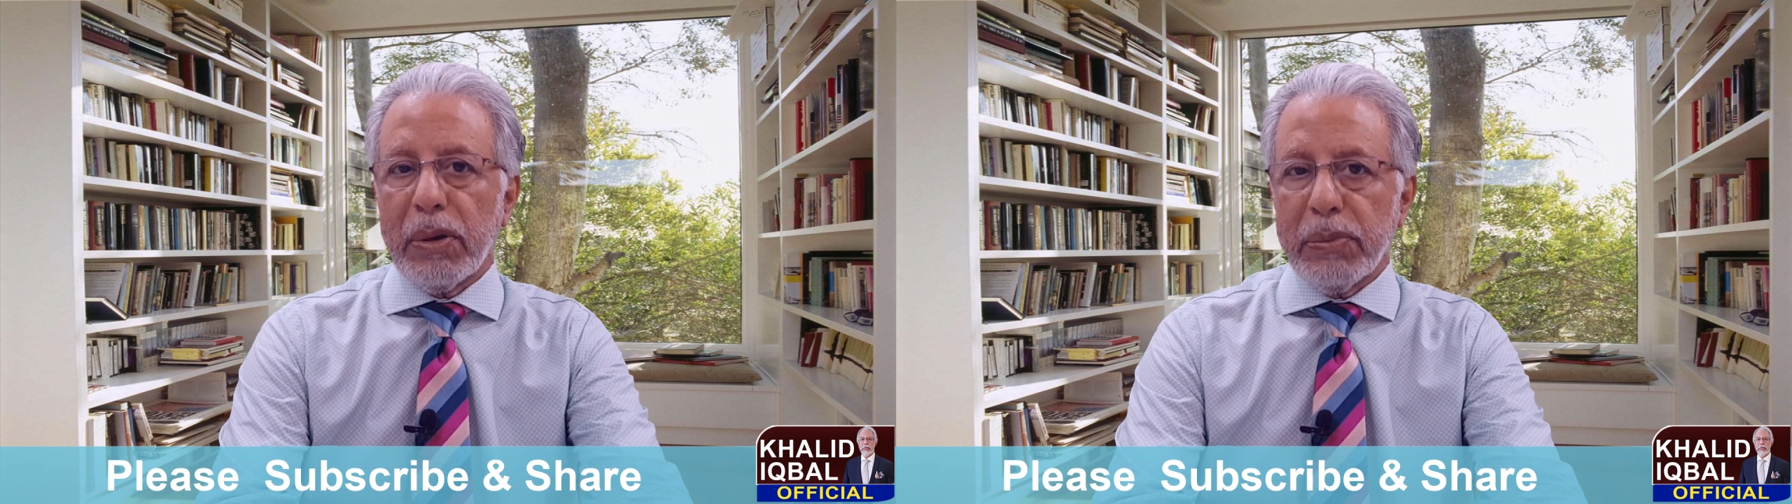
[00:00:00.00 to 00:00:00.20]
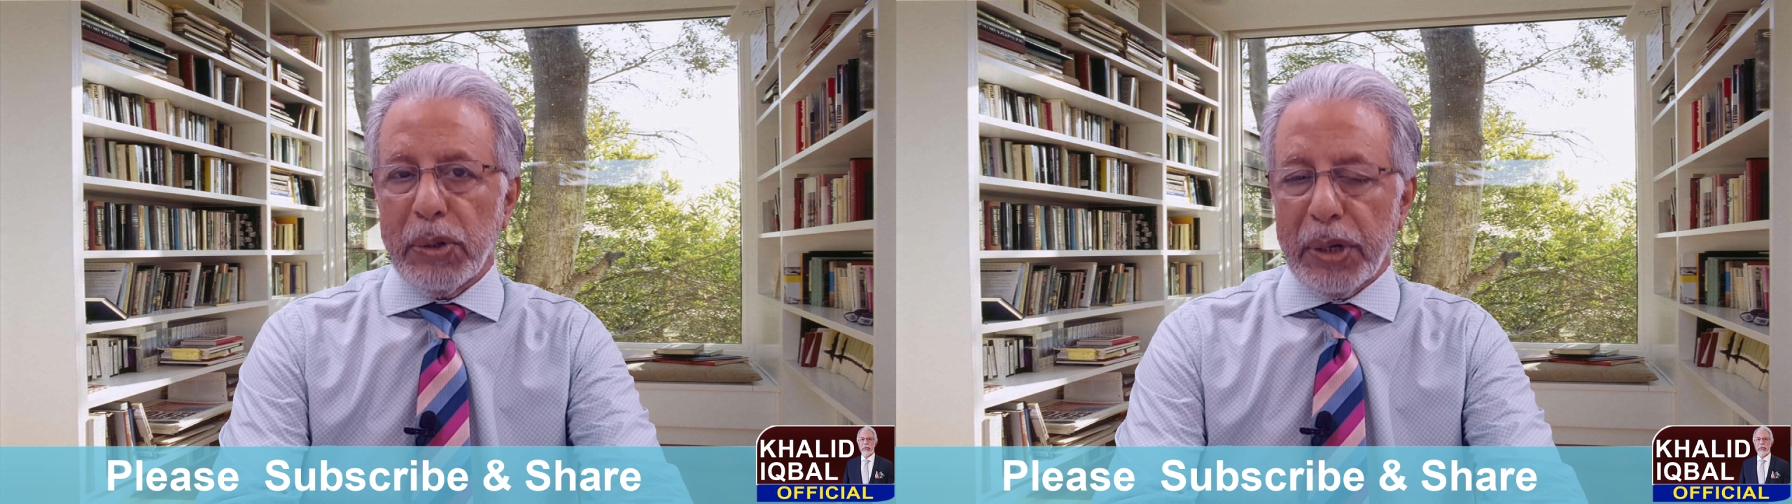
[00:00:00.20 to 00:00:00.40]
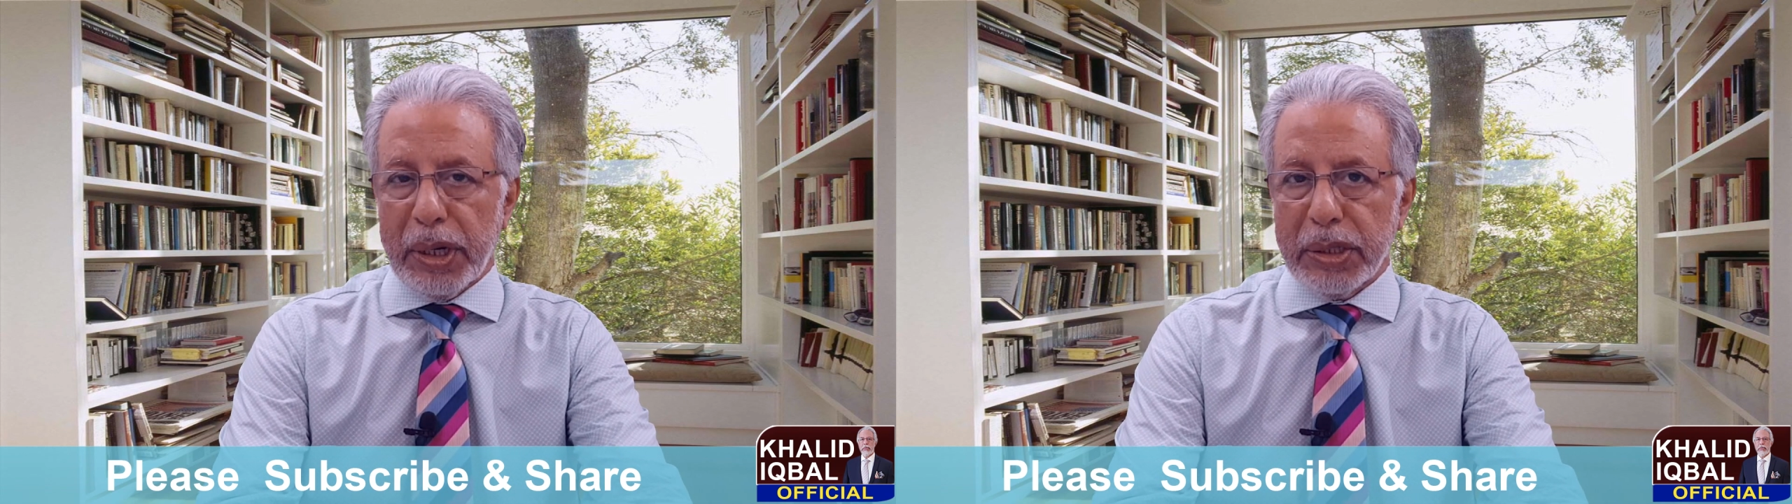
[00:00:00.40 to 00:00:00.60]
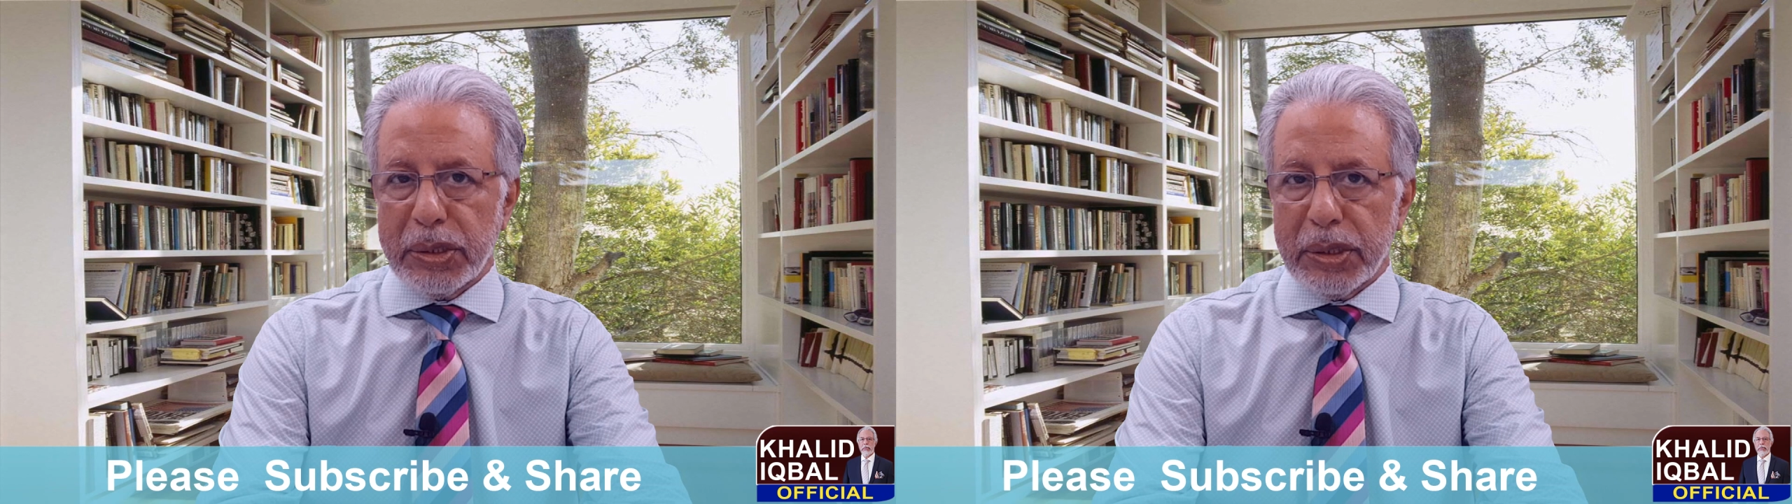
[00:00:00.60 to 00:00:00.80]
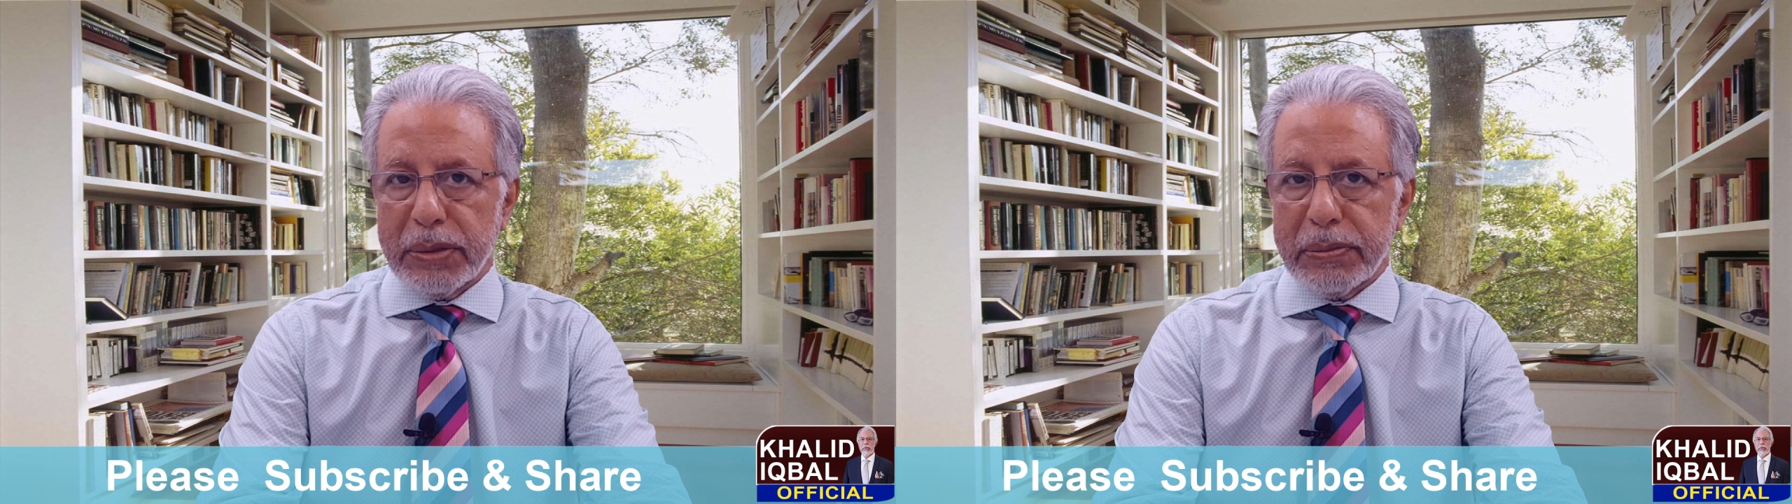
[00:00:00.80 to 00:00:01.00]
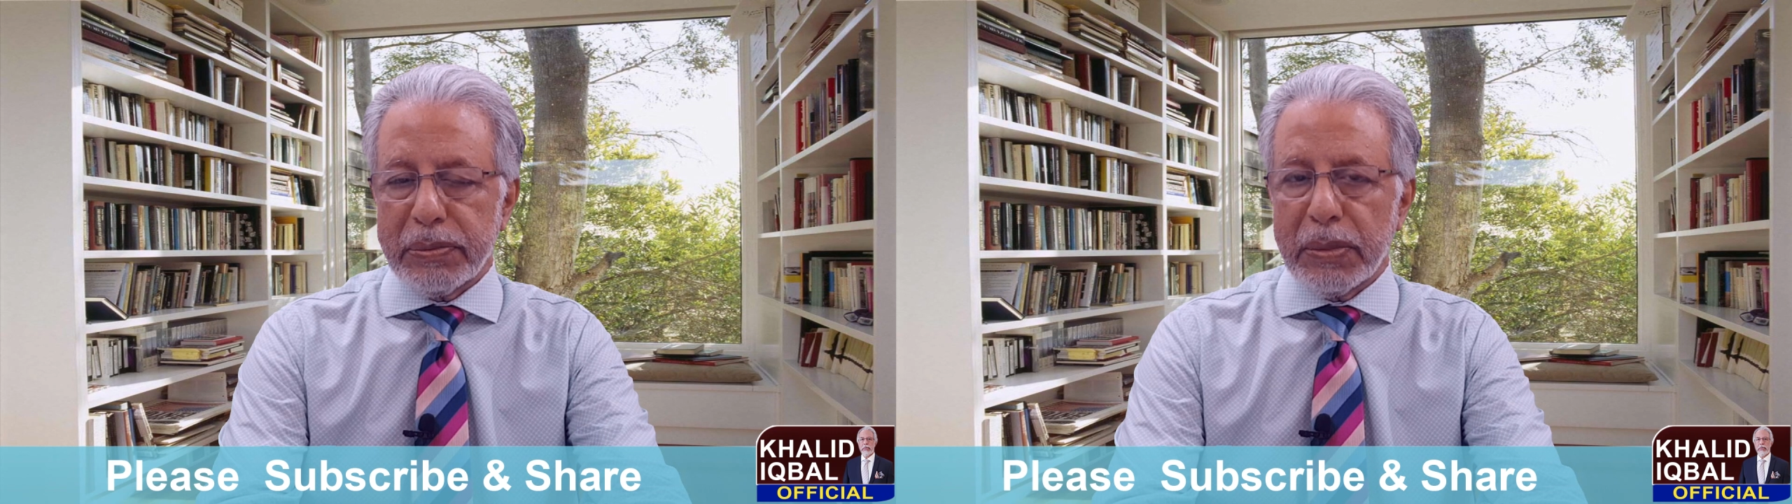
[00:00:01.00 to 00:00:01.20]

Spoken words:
communication.